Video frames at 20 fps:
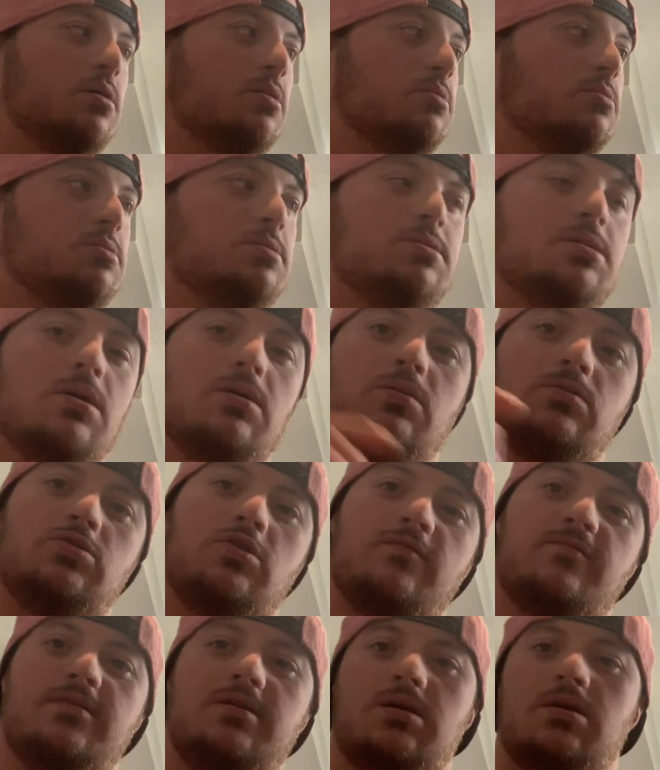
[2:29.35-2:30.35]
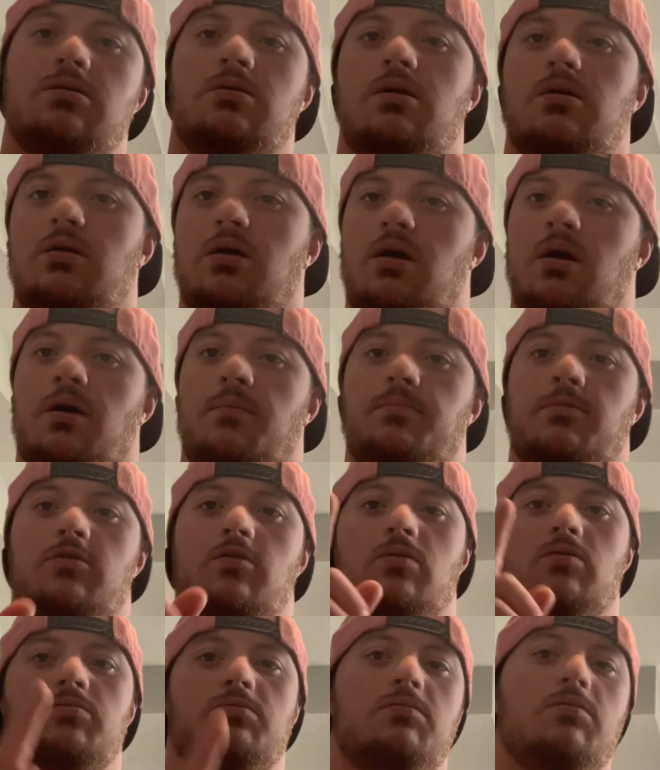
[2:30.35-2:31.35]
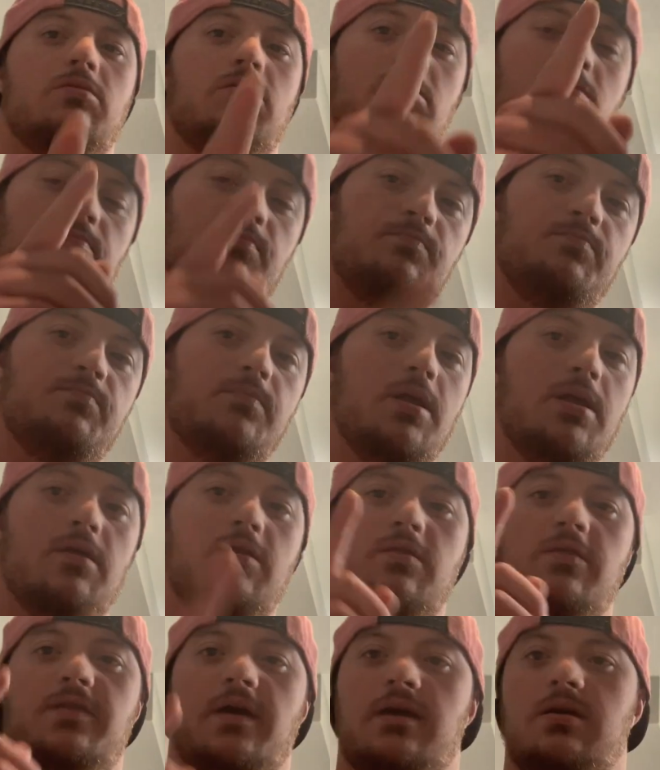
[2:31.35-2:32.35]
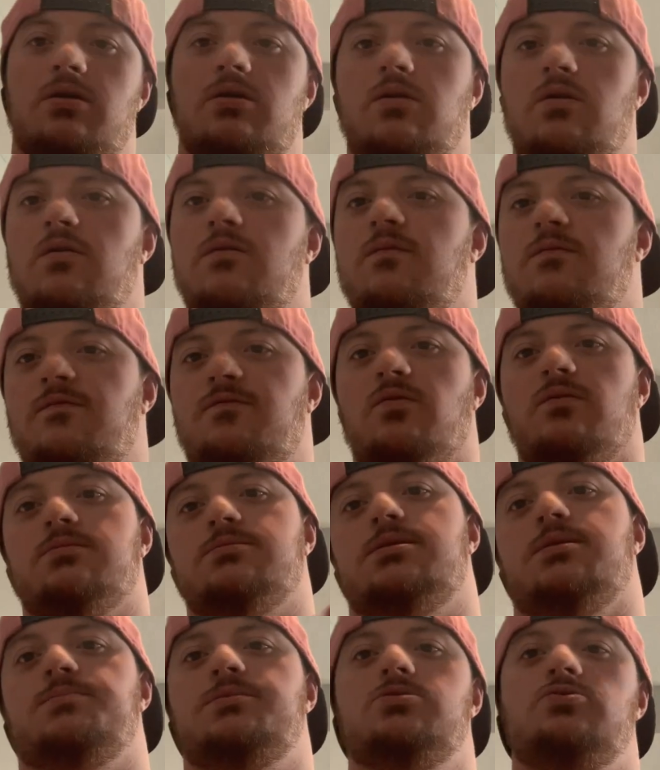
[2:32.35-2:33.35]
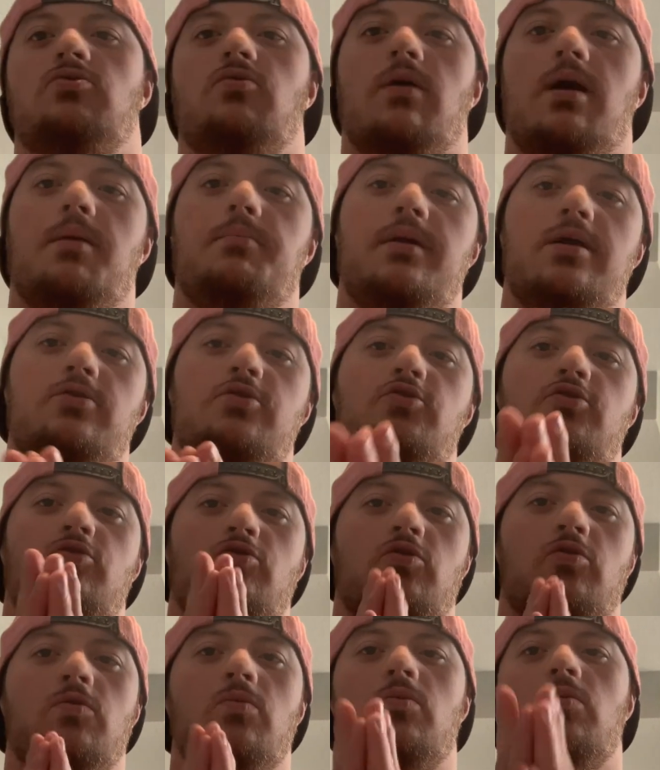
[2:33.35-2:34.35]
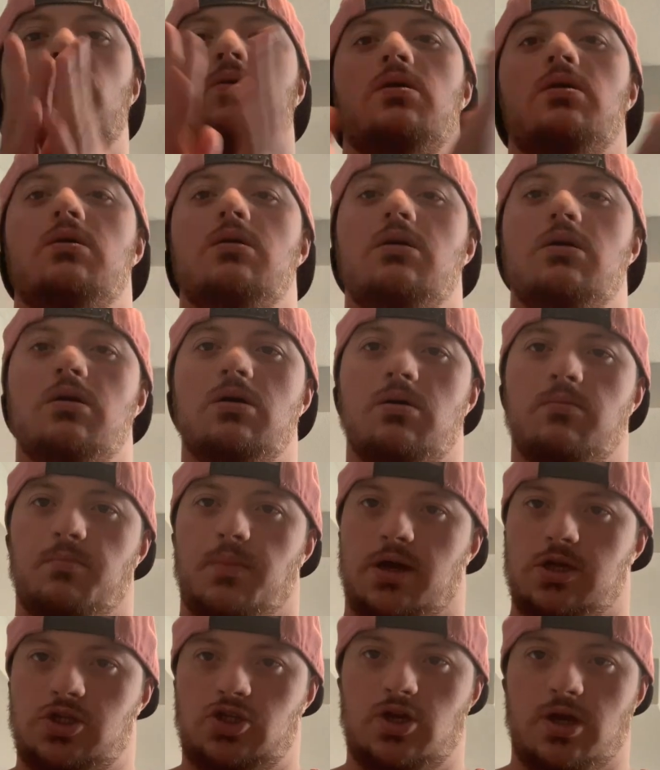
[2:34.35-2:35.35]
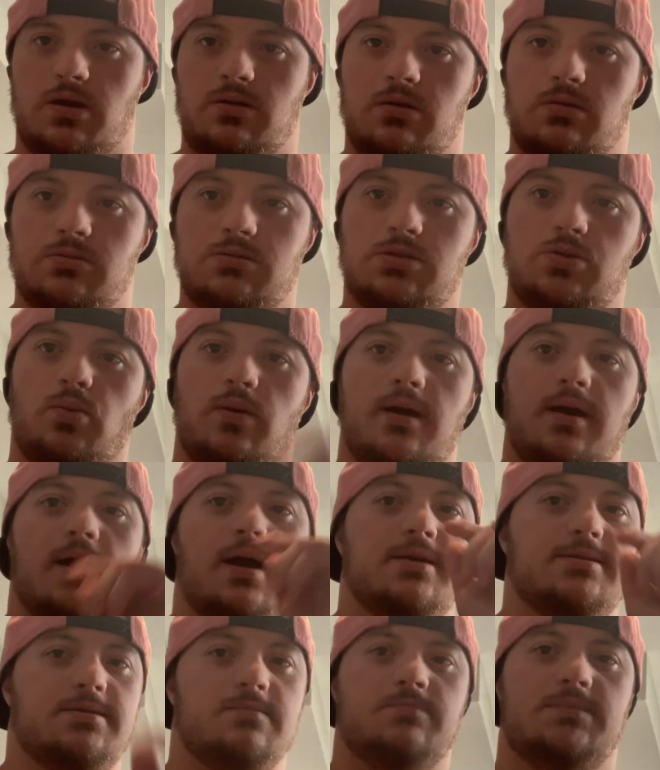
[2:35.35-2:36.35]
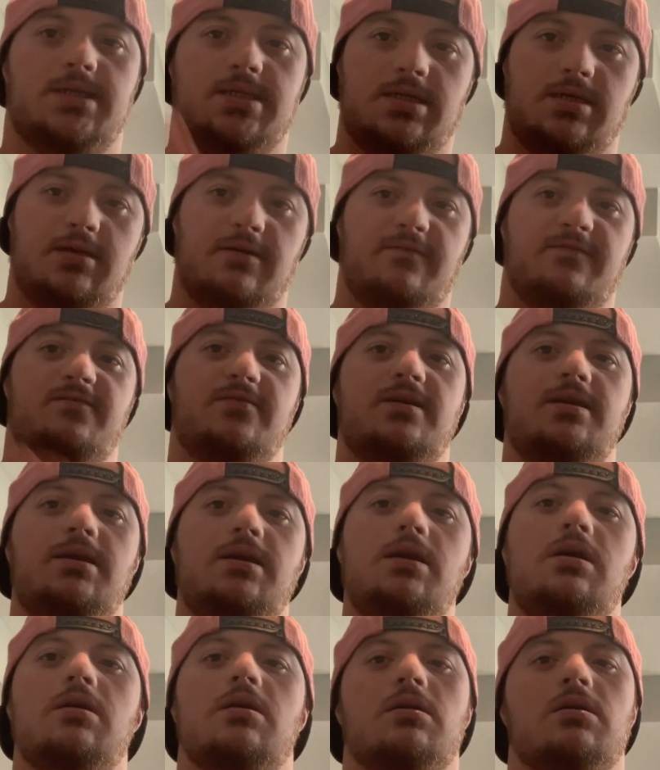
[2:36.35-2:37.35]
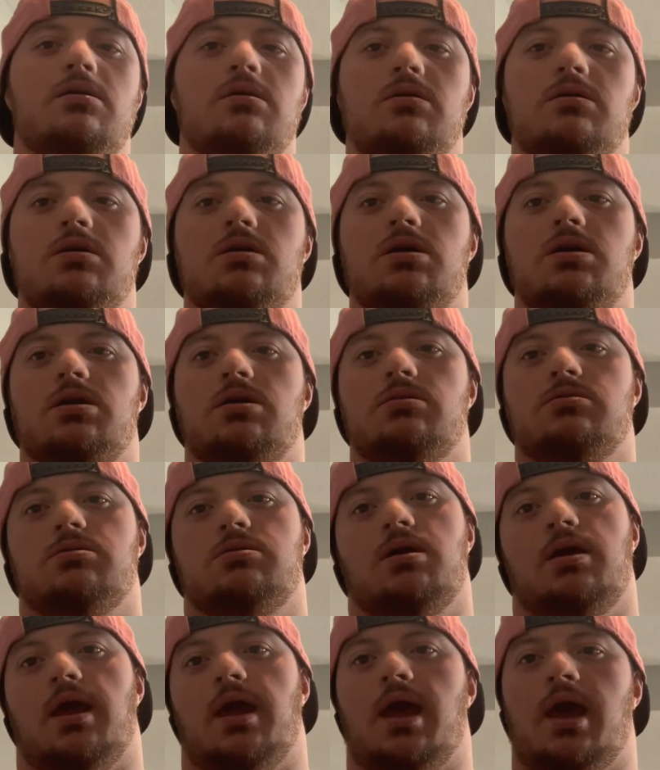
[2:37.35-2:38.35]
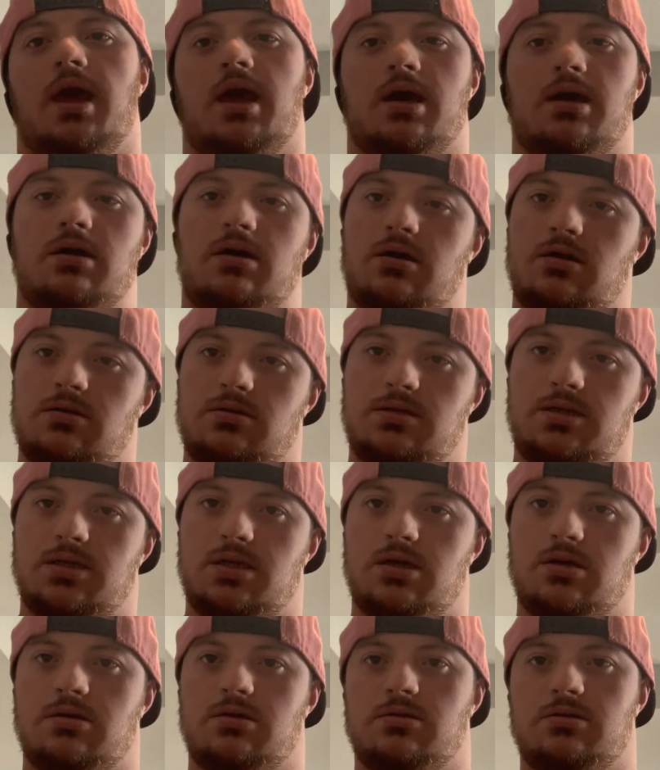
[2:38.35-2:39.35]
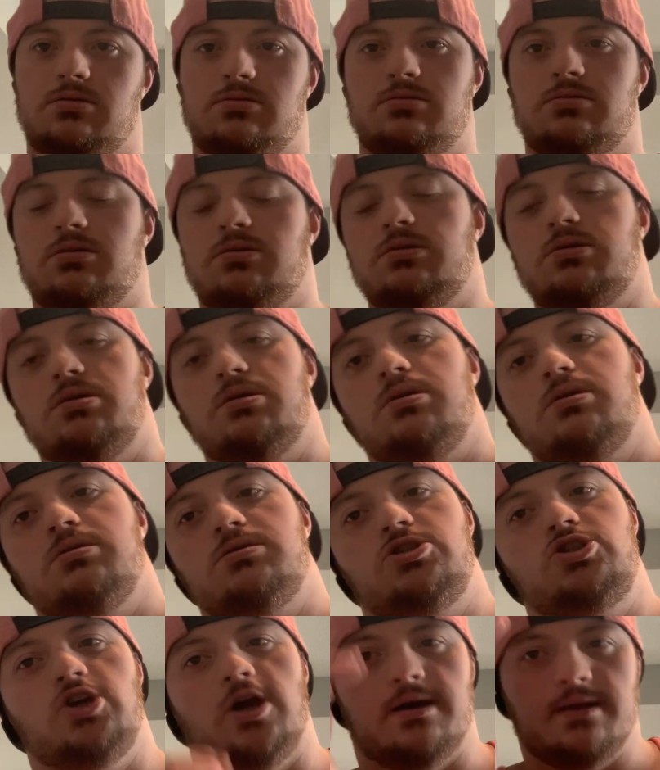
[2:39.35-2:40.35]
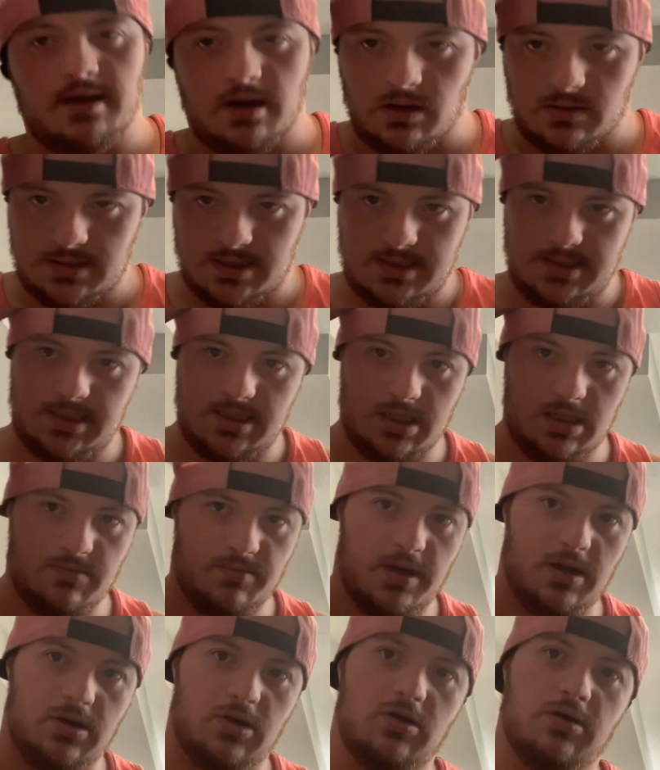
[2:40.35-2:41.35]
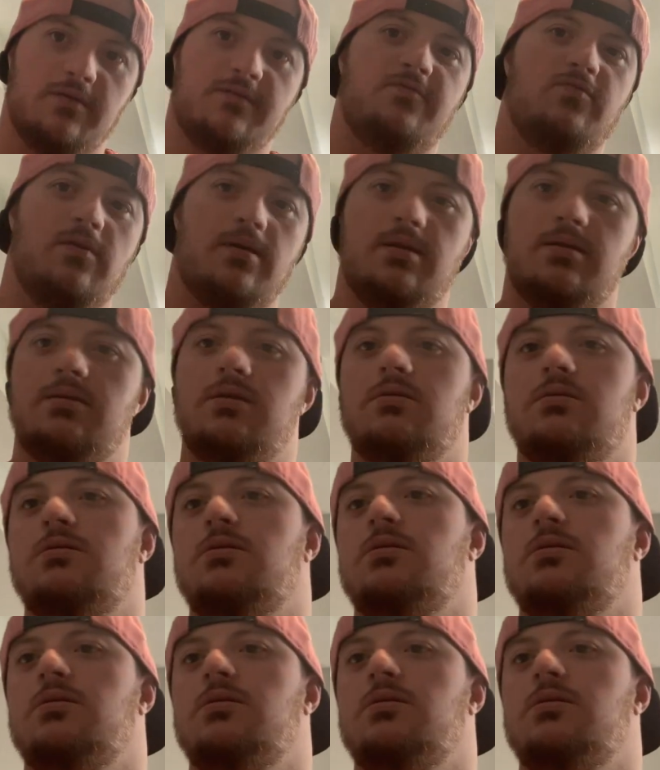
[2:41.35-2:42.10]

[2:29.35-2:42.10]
So don't forget. Um, so thank you for subscribing to my channel, I got Awesome TV. And shout out to my girlfriend